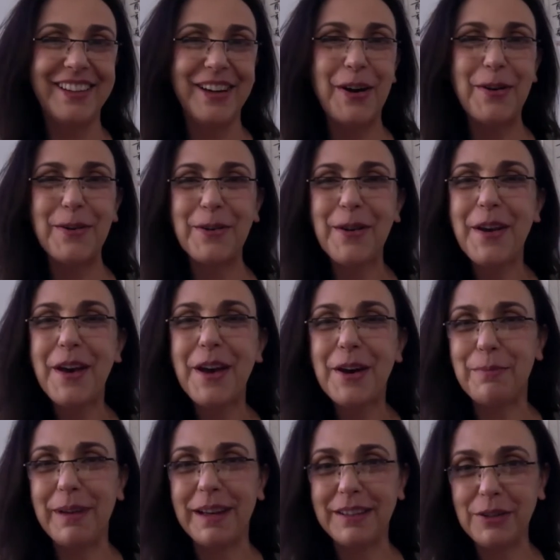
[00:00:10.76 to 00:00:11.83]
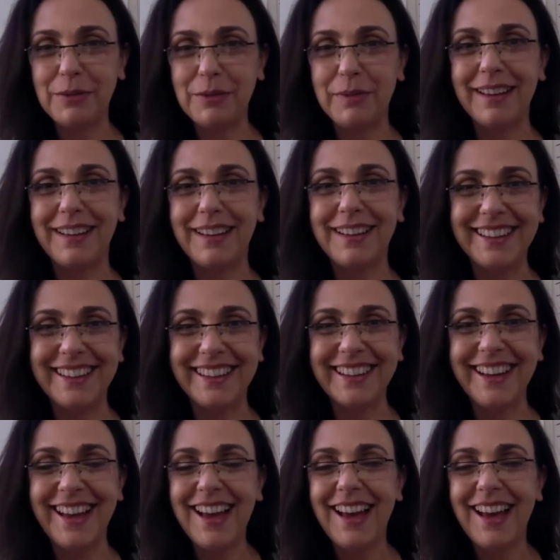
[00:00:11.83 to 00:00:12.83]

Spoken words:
who been to my clinic,